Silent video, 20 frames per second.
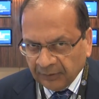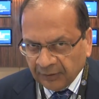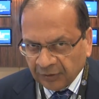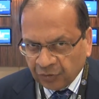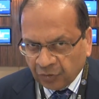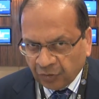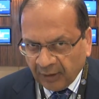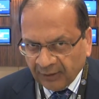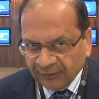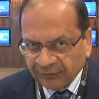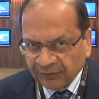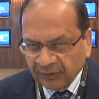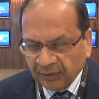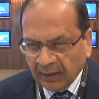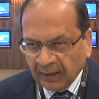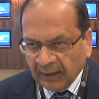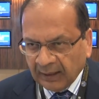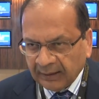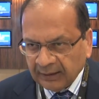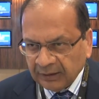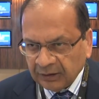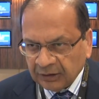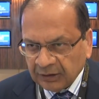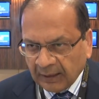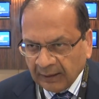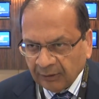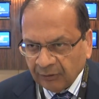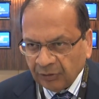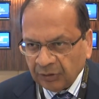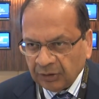trust and
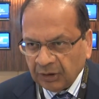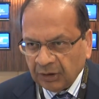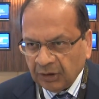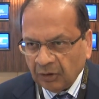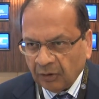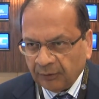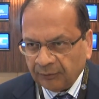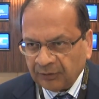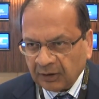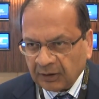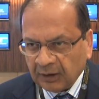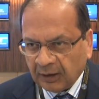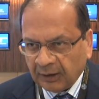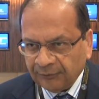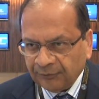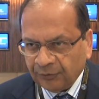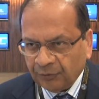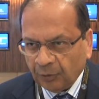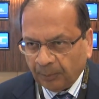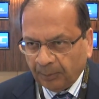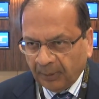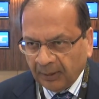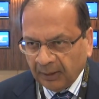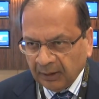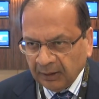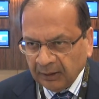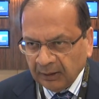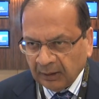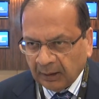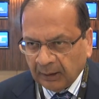integrity of the Takaful
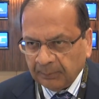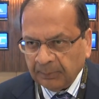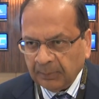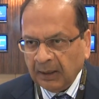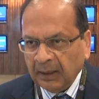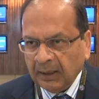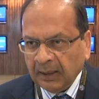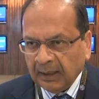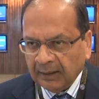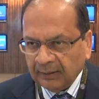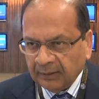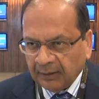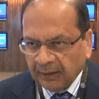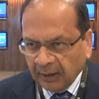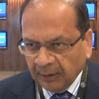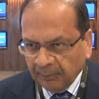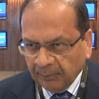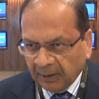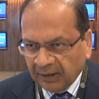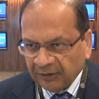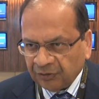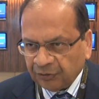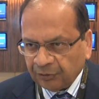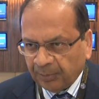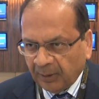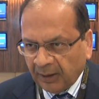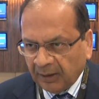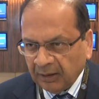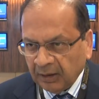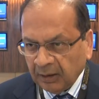building up and thereby
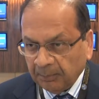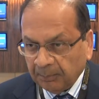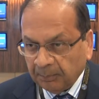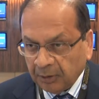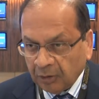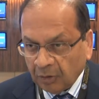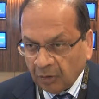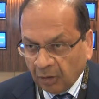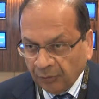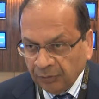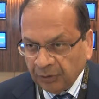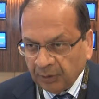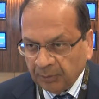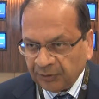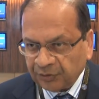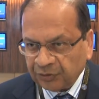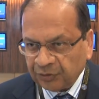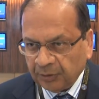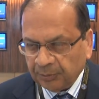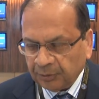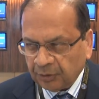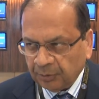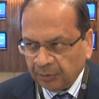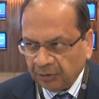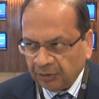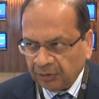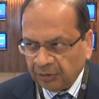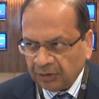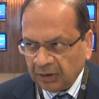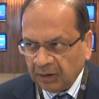spreading beyond the Muslim
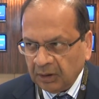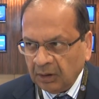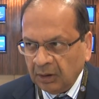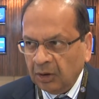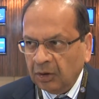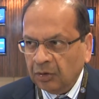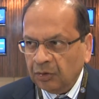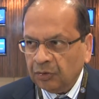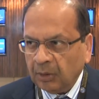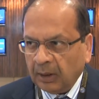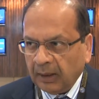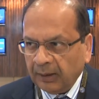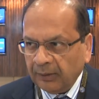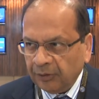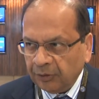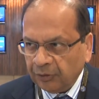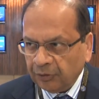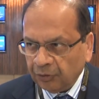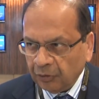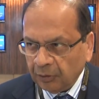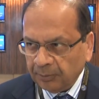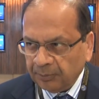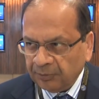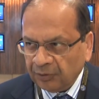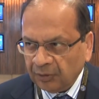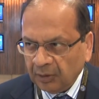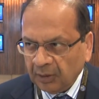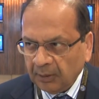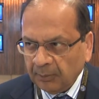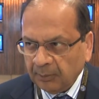community to other groups.
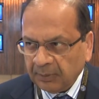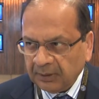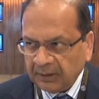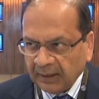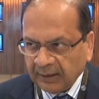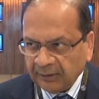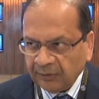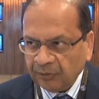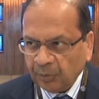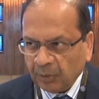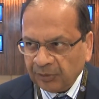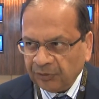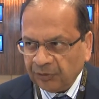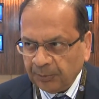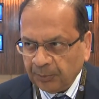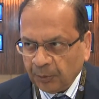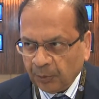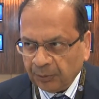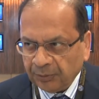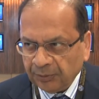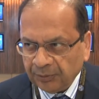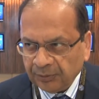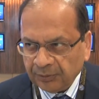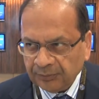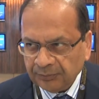But that is what's important.